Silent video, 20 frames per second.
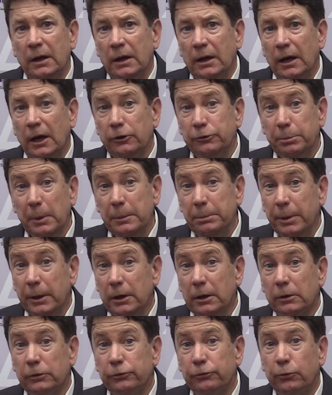
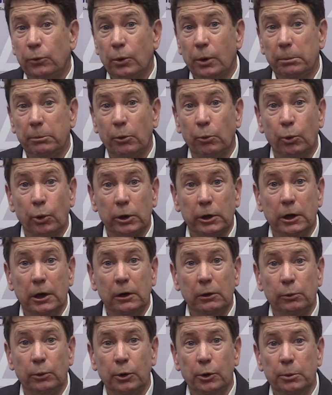SPP has formed a
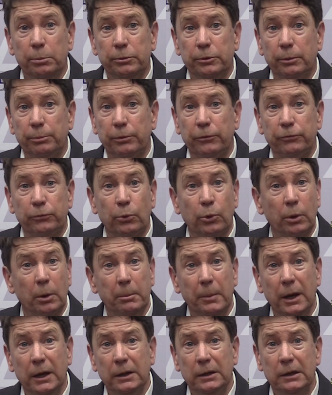working group to
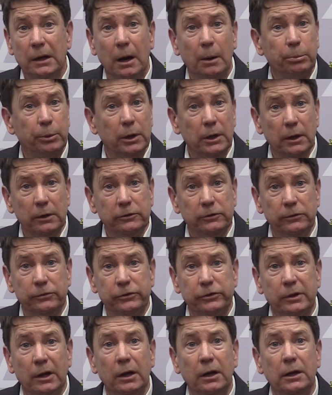perform a comprehensive
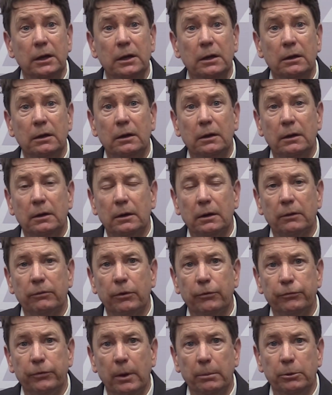study of
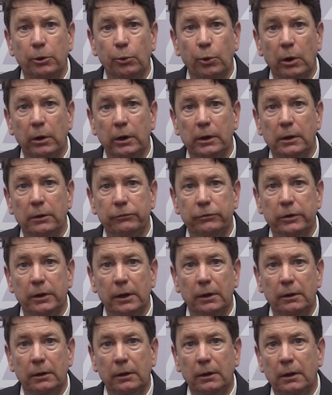the February
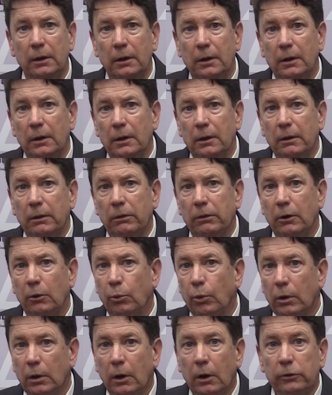event. There
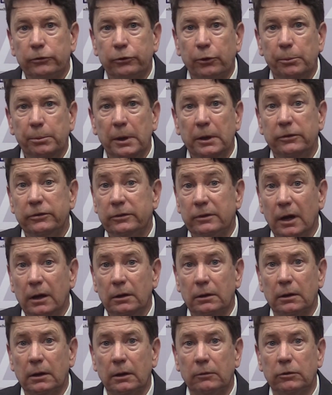will also be
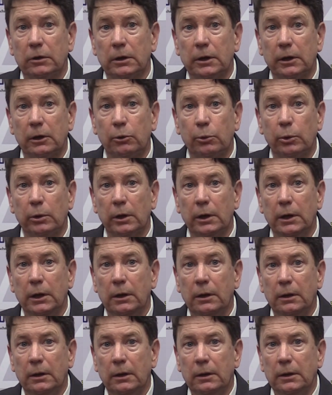state-level inquiry
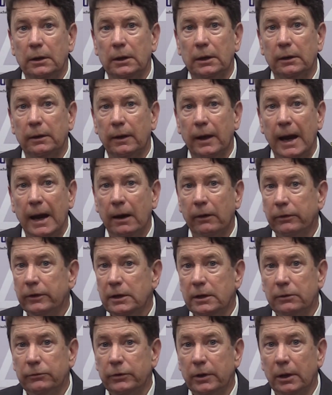into how
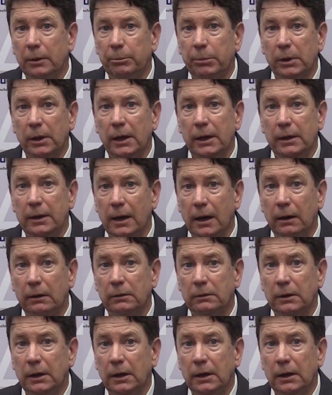the event played out.